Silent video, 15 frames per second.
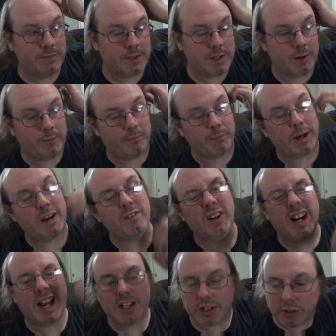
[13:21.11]
So, but I
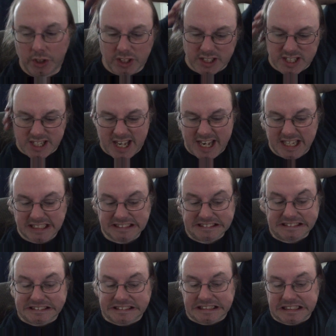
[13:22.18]
forgot to look today
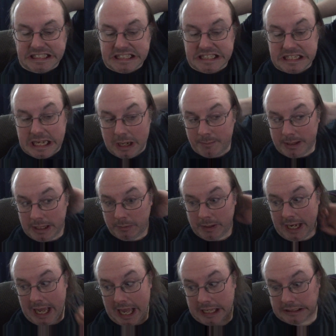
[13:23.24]
to see how many
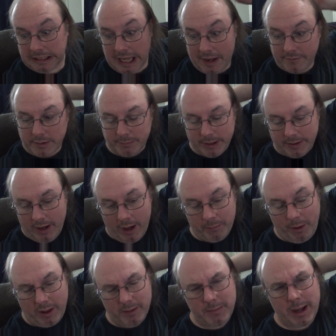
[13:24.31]
we had left. But I'll
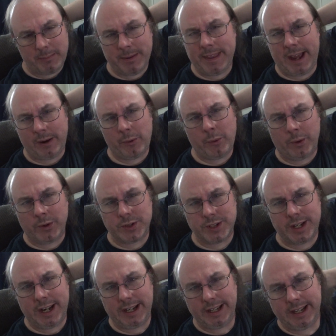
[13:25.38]
probably be up in that corner
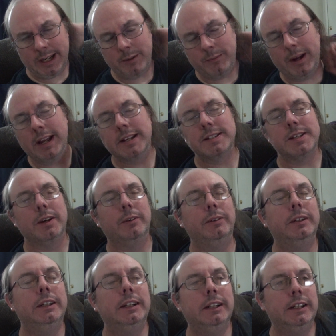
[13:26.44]
tonight anyway, so
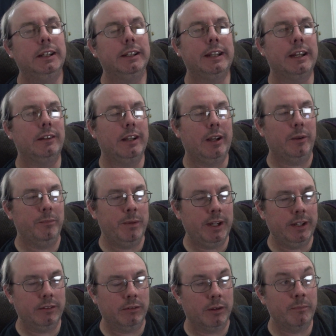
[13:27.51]
that'll help
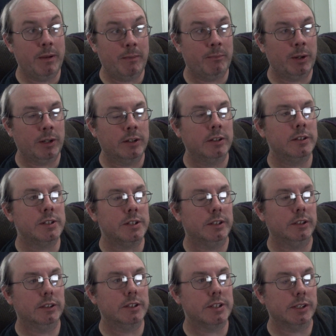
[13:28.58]
me remember
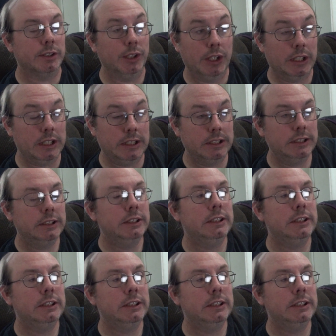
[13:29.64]
to to look.